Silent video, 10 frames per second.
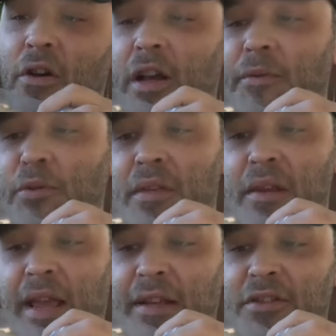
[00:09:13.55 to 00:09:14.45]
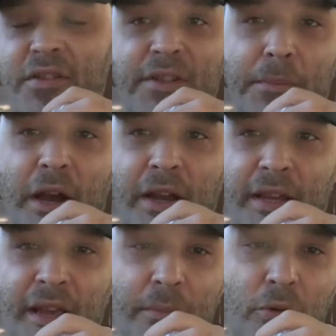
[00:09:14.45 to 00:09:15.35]
oh, it comes with an HDMI
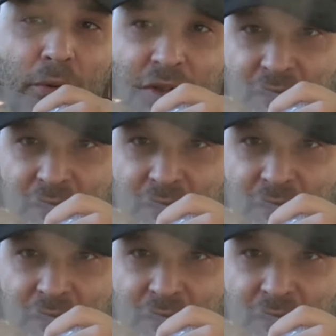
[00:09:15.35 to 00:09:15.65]
cable, which